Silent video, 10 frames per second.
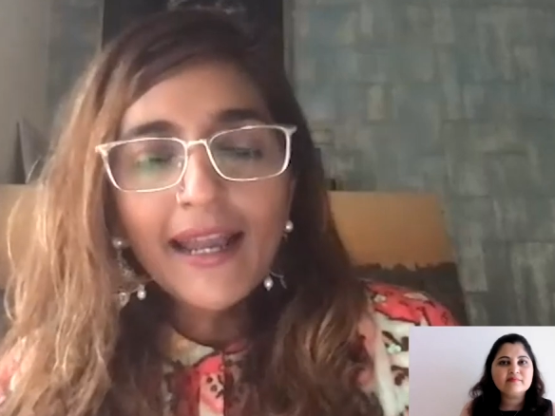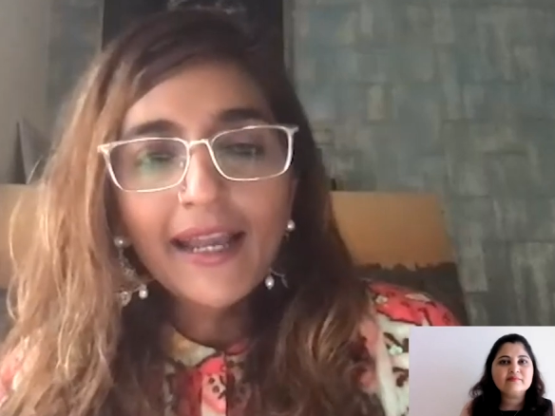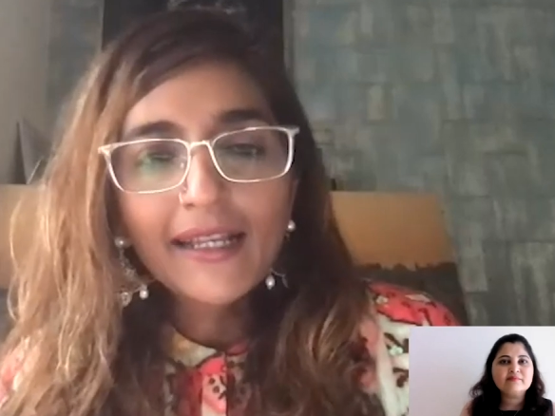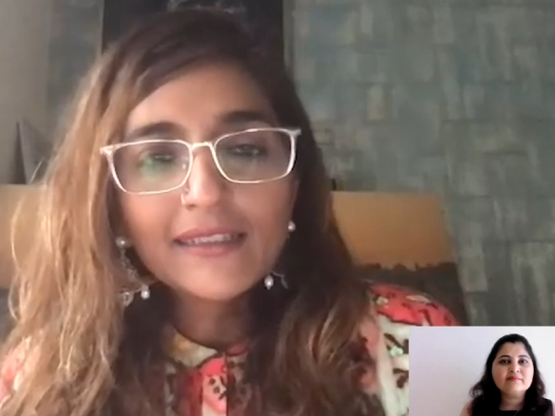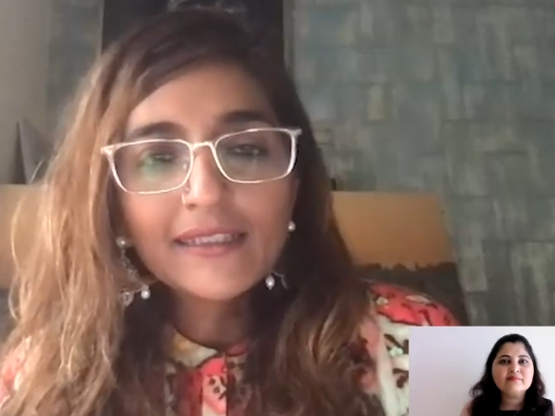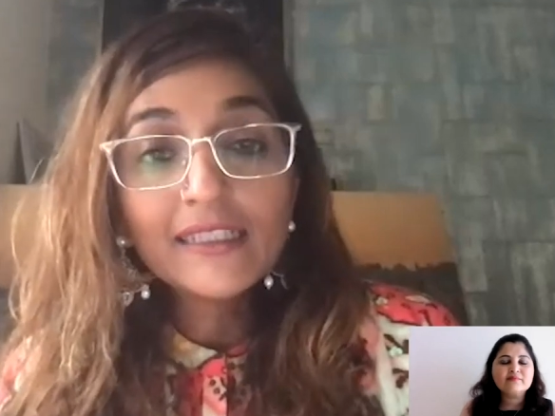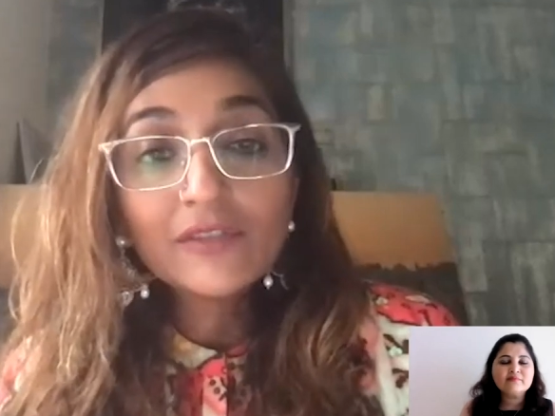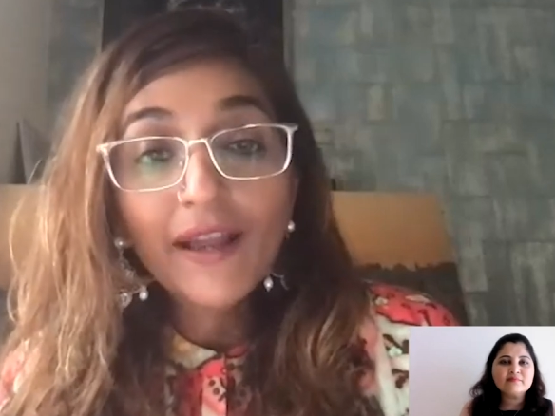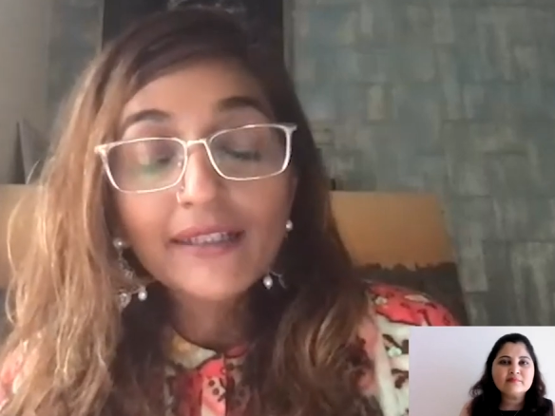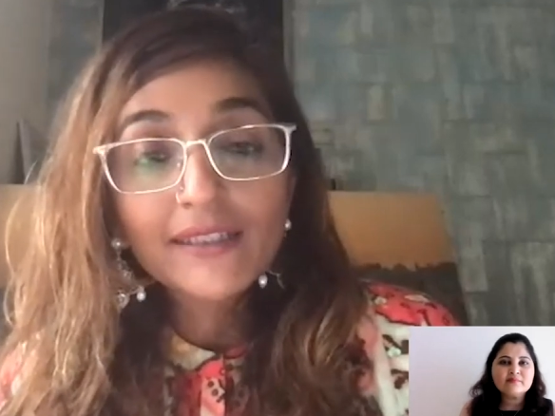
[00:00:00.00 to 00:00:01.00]
Speaker 1: and these
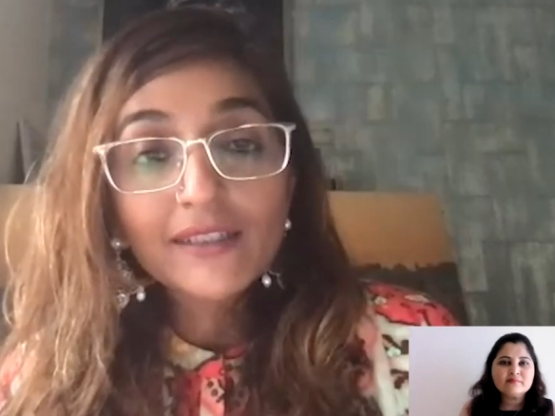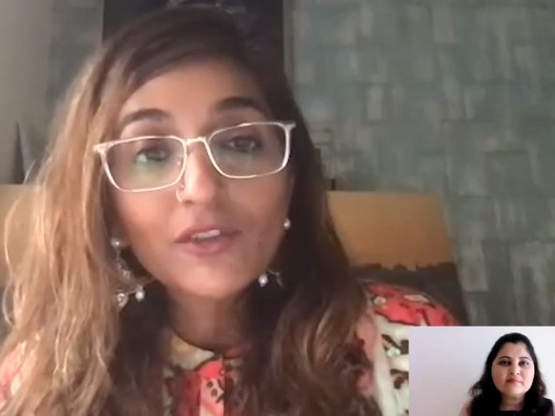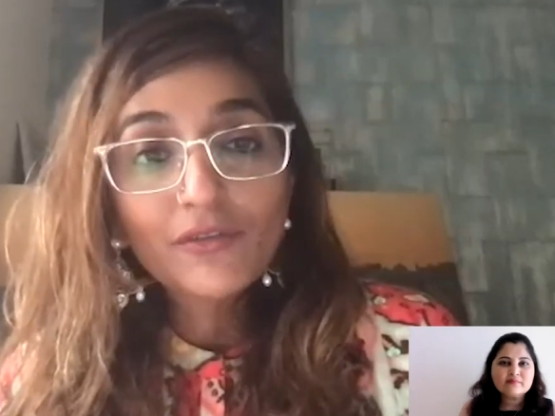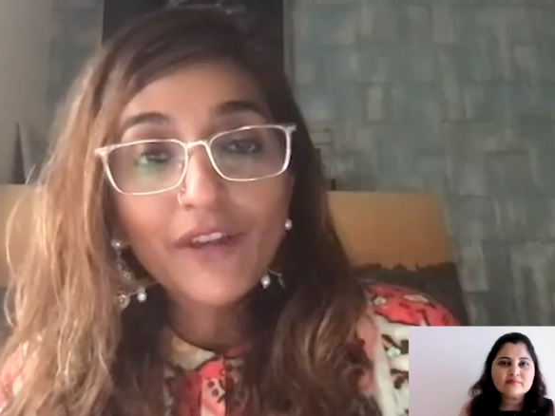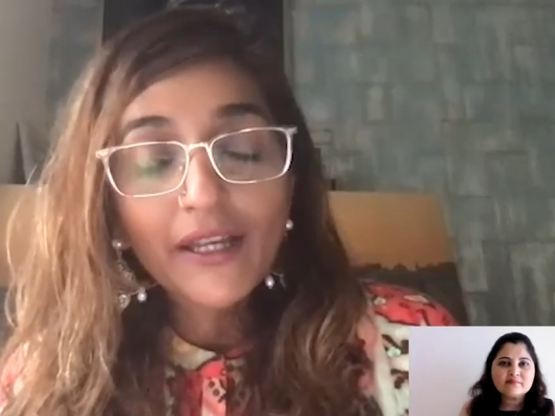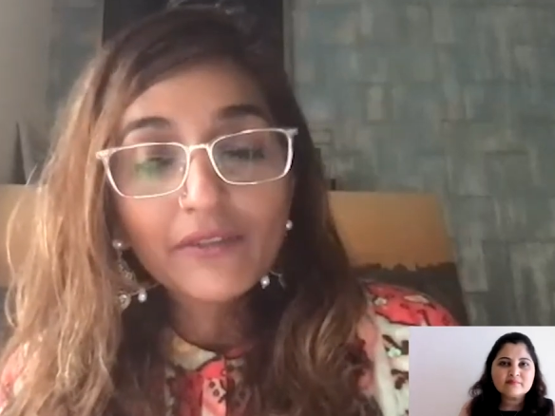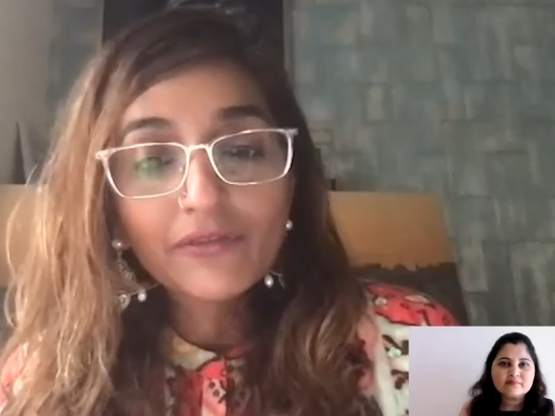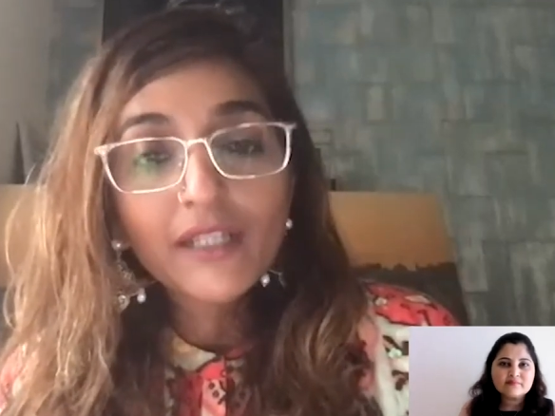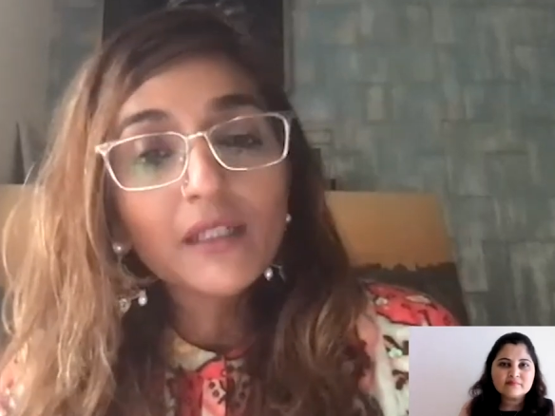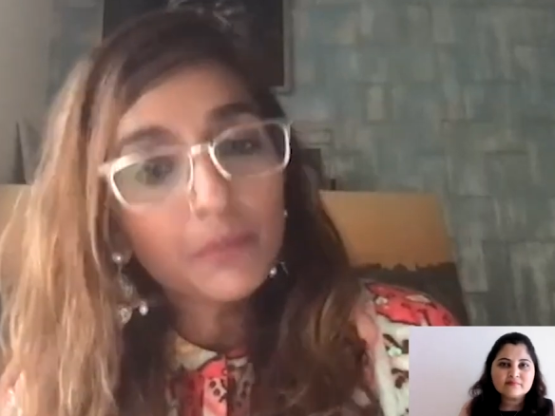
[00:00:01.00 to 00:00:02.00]
facets of life
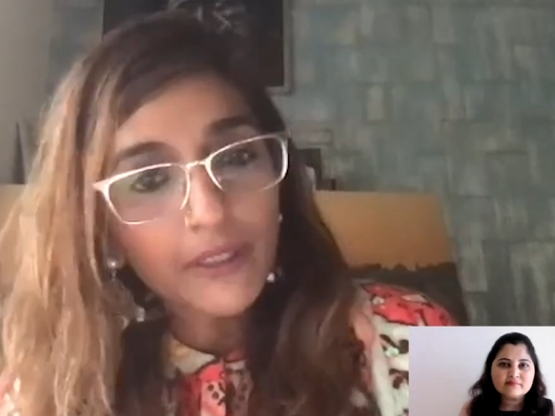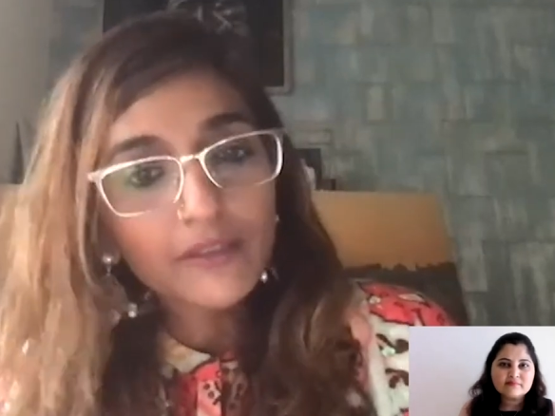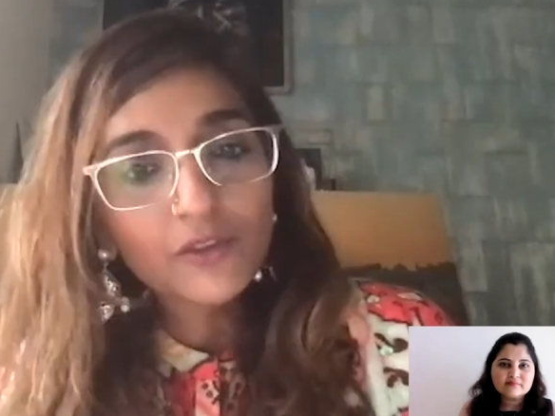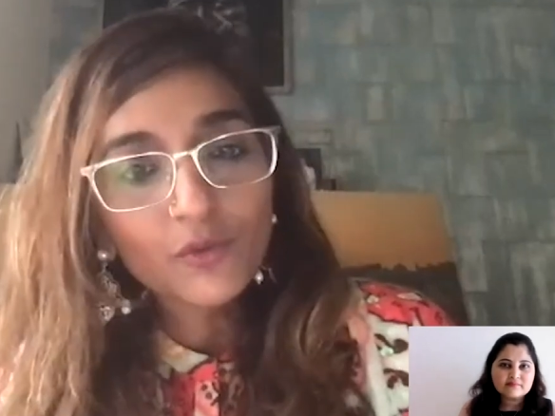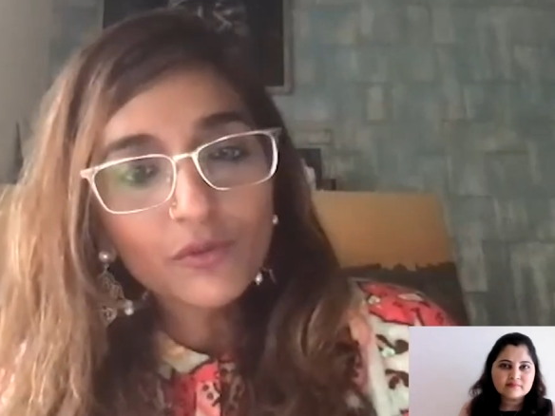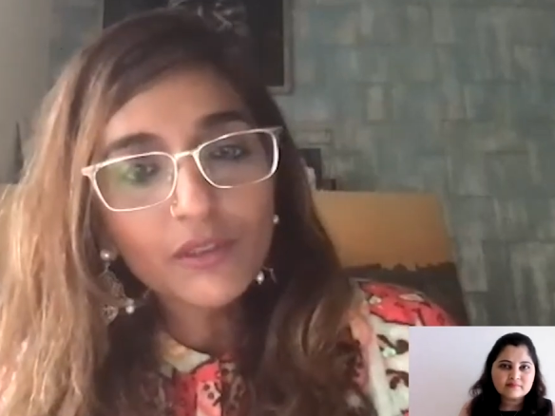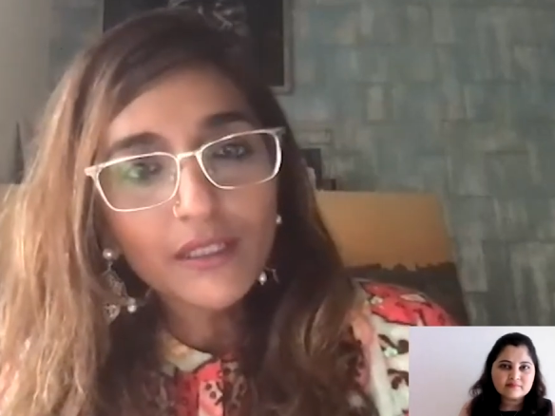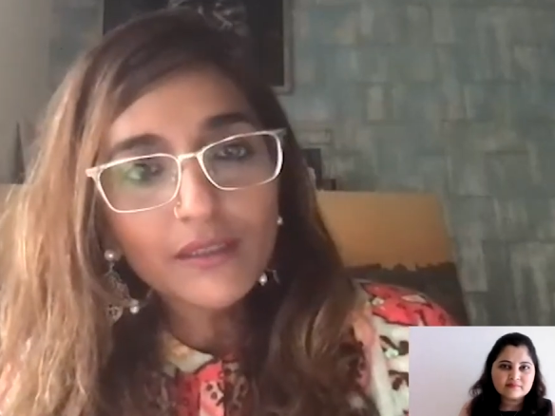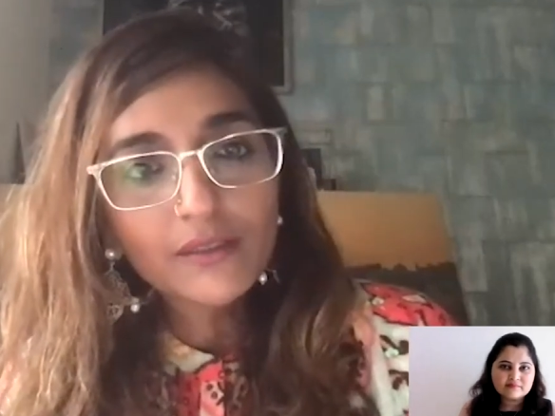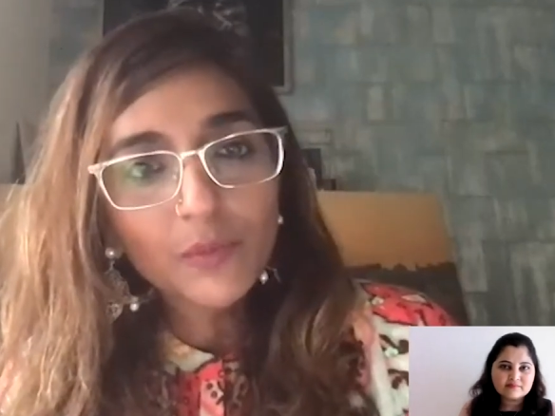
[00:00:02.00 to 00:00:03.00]
that are present over there
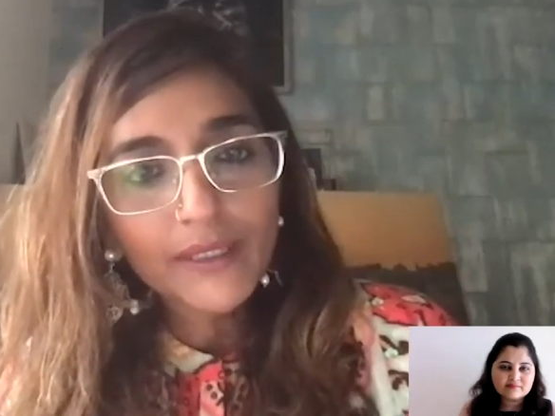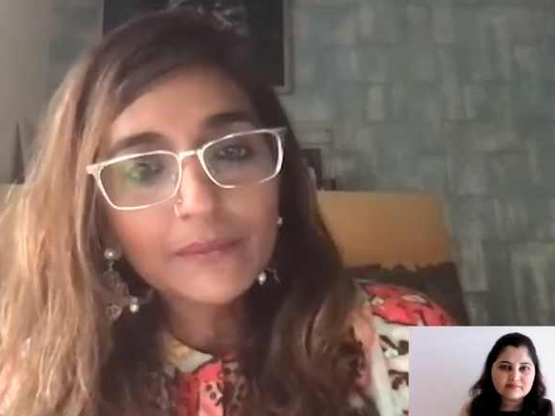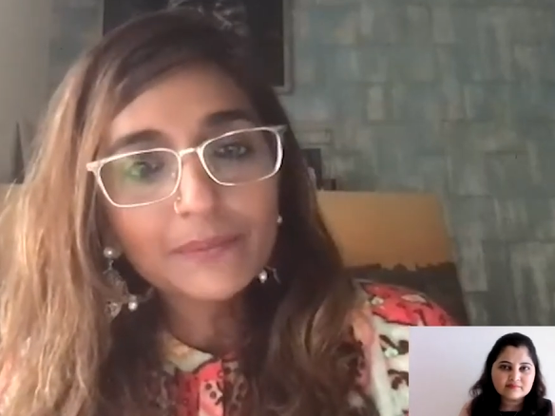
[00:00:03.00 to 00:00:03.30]
as well.